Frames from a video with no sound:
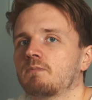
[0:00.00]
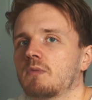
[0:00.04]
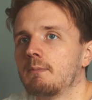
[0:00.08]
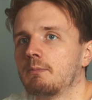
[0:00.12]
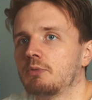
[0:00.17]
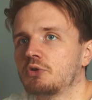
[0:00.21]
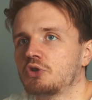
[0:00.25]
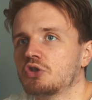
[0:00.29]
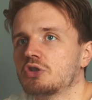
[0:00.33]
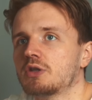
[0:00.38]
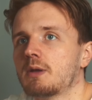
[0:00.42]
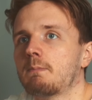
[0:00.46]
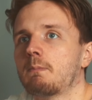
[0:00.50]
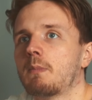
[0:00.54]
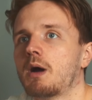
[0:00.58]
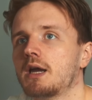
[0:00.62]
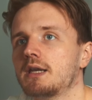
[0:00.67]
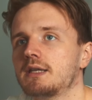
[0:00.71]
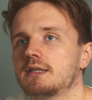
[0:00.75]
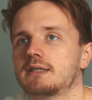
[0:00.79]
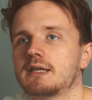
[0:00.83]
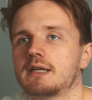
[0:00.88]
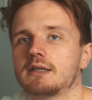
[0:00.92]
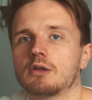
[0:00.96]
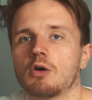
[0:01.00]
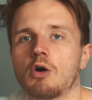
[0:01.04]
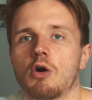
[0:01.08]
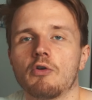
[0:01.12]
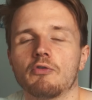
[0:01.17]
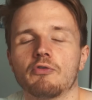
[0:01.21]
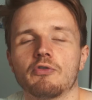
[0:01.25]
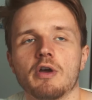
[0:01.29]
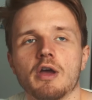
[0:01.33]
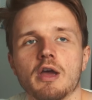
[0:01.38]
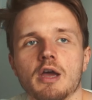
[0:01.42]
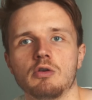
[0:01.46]
but just the mindset
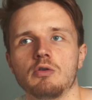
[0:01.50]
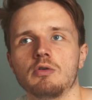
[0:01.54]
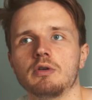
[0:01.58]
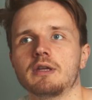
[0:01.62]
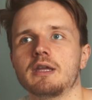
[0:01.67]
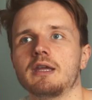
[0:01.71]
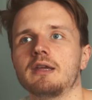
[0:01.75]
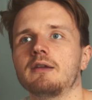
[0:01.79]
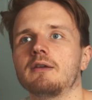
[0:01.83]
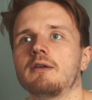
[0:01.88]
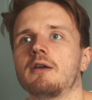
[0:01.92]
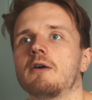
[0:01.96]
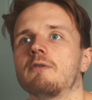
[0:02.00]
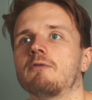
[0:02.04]
of looking